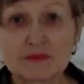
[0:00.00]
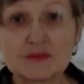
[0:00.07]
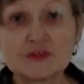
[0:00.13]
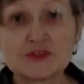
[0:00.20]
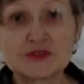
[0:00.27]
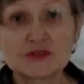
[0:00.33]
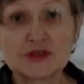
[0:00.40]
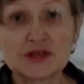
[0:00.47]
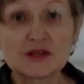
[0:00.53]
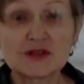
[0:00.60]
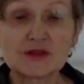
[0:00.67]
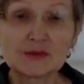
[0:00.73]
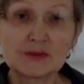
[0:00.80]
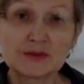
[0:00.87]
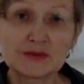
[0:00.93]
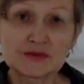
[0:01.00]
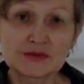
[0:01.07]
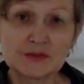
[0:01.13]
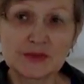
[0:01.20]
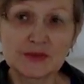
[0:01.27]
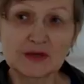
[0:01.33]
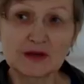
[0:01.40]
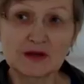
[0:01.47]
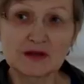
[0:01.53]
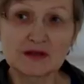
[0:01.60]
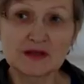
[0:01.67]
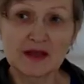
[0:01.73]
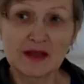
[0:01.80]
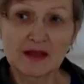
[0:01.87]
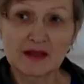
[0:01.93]
Just heal the wounds,
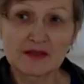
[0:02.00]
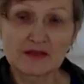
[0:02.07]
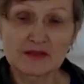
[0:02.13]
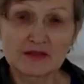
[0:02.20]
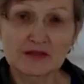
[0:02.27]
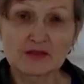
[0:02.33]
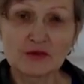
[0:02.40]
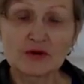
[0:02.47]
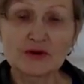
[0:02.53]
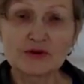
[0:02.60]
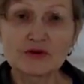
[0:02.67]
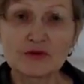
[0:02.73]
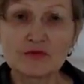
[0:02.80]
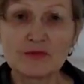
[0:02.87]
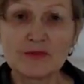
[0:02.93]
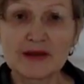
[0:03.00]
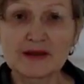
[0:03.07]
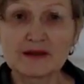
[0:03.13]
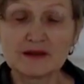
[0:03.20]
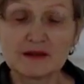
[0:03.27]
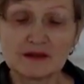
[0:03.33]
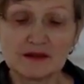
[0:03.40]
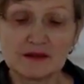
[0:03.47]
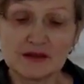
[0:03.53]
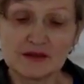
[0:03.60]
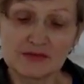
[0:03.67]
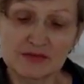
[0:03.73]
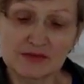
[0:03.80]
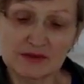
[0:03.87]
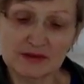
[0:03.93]
because the sword of Michael
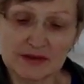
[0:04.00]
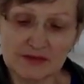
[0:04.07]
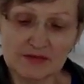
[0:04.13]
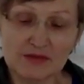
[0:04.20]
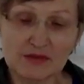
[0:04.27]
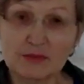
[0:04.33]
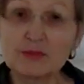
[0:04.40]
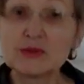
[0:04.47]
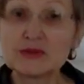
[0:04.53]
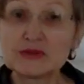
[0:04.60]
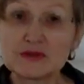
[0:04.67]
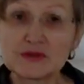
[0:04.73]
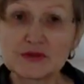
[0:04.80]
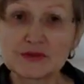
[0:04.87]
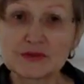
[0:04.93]
leaves the wound,